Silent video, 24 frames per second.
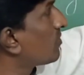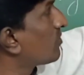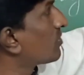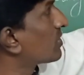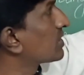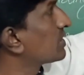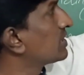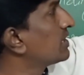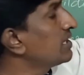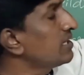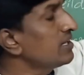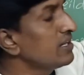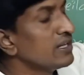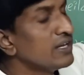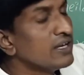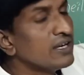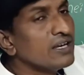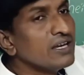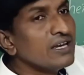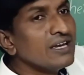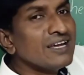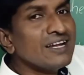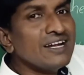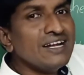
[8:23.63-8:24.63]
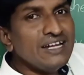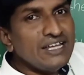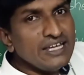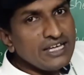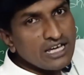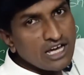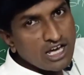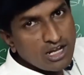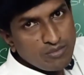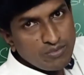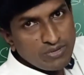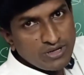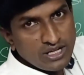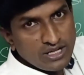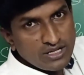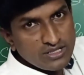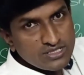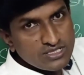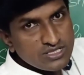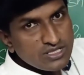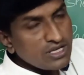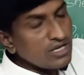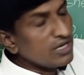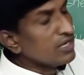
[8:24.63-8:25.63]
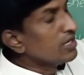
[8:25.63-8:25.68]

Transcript: power than D orbitals.